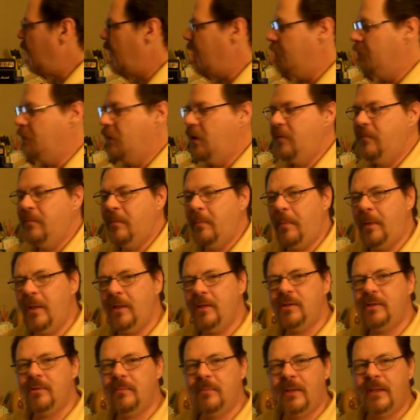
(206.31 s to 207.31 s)
move a
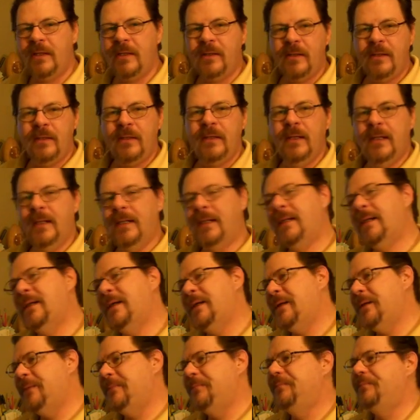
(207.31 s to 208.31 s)
bunch of my
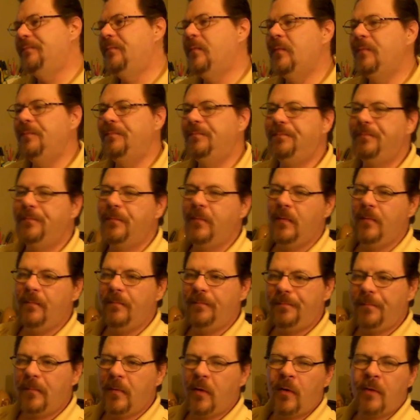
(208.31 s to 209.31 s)
uh,
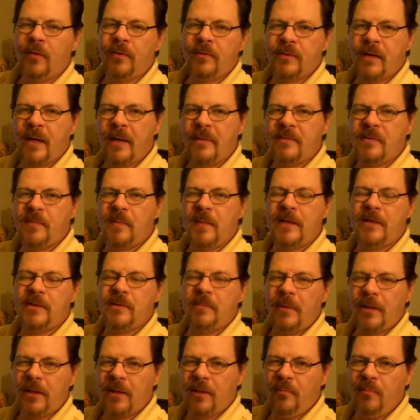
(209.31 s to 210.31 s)
hard drive space on
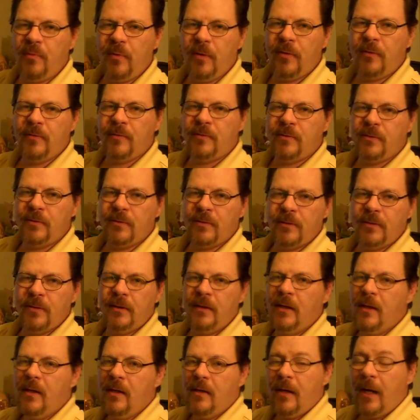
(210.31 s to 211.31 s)
my computer to an
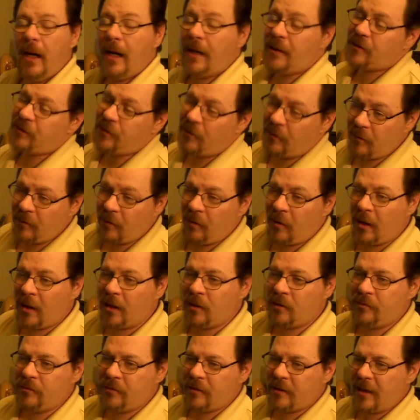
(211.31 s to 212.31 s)
external
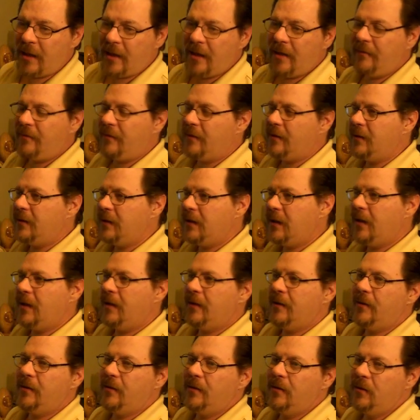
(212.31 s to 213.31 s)
hard drive. I got
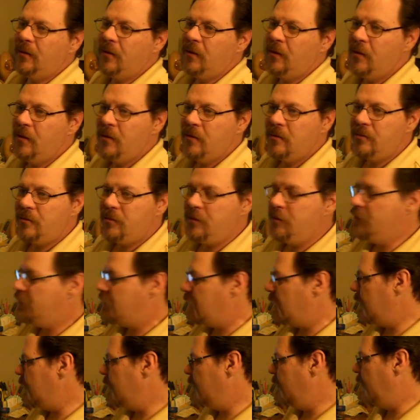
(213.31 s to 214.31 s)
a two
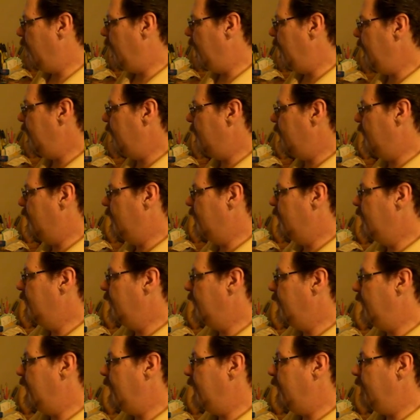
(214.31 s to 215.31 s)
terabyte
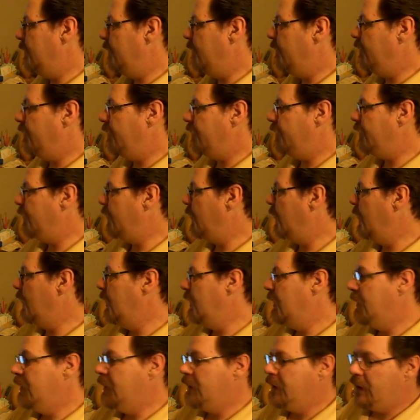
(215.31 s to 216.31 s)
and
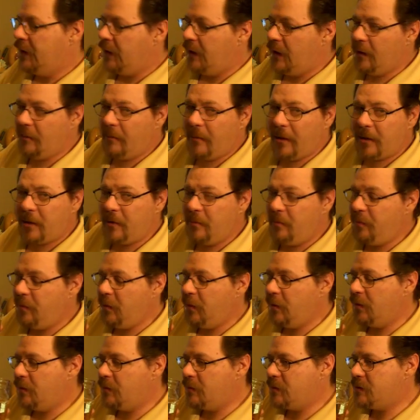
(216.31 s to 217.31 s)
hell my
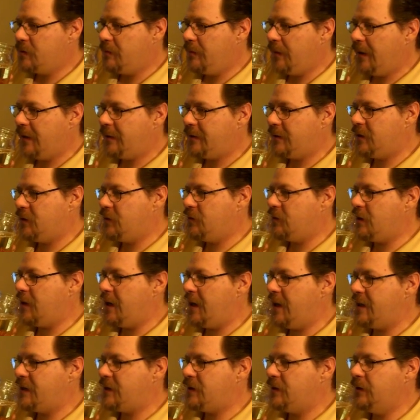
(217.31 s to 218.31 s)
computer was about to
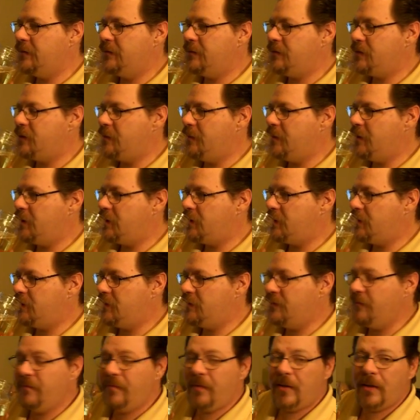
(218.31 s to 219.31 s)
crash. There's so much
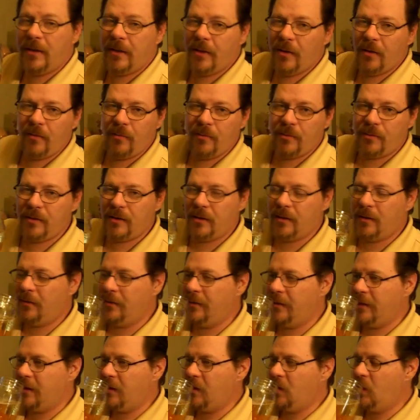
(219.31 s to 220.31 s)
video shit on
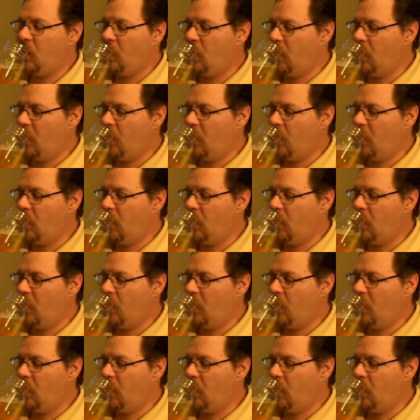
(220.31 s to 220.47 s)
there.